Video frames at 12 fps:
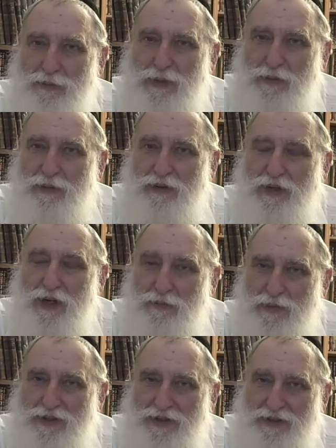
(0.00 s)
other people are
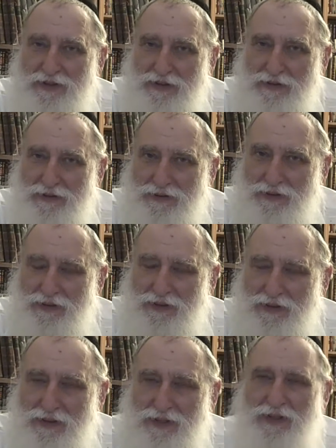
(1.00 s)
missing things.
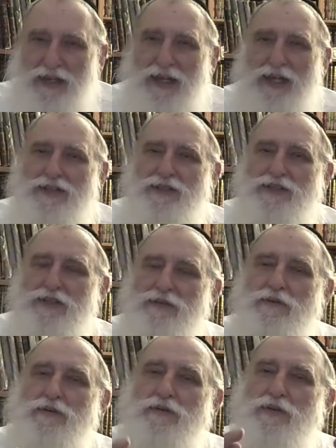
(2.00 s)
And
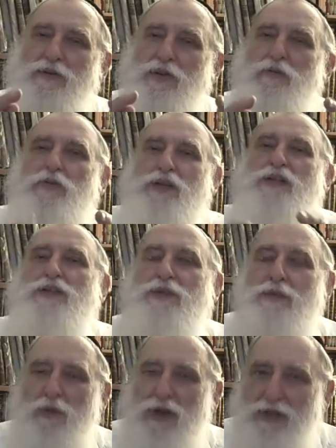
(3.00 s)
so the
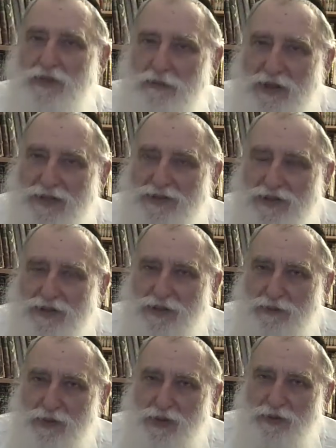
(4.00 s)
reason why the matzah
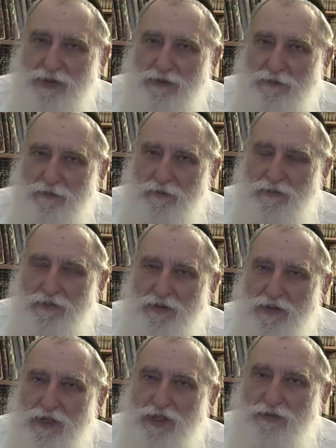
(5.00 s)
is broken
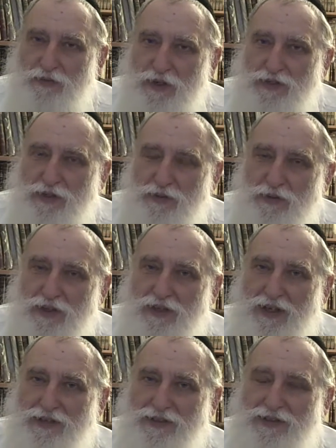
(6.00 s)
is for us to
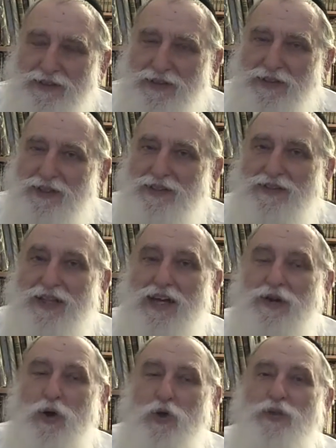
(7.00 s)
realize
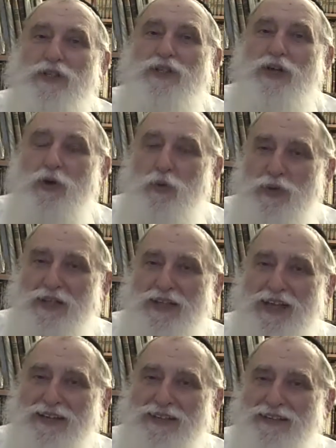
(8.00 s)
not only are we
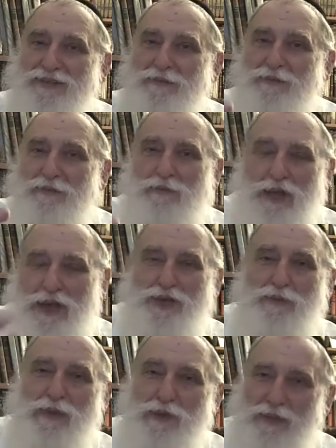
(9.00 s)
lacking, but
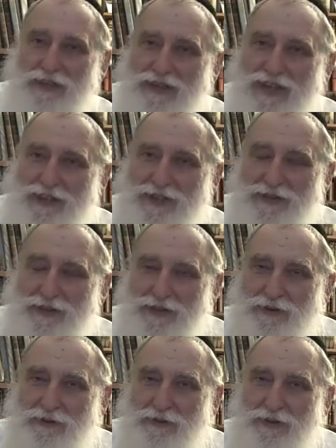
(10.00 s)
other people are lacking
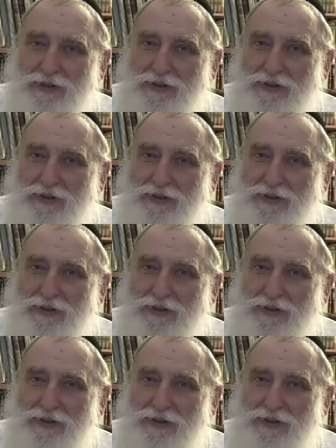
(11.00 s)
too.